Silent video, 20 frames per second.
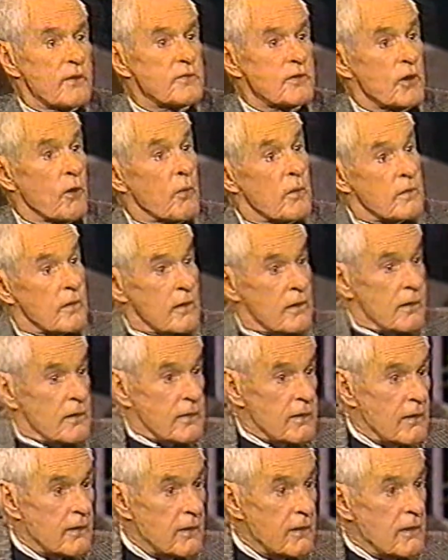us that don't
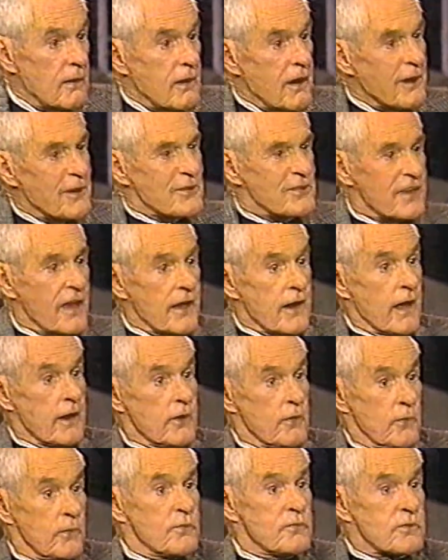understand how
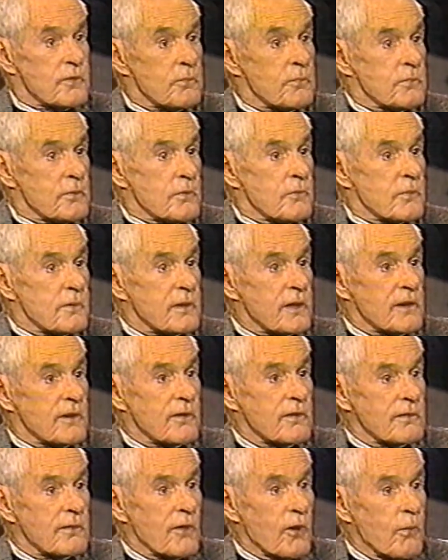to use them, we
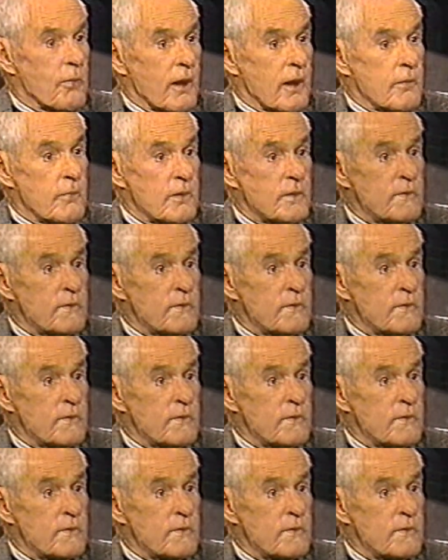can go about our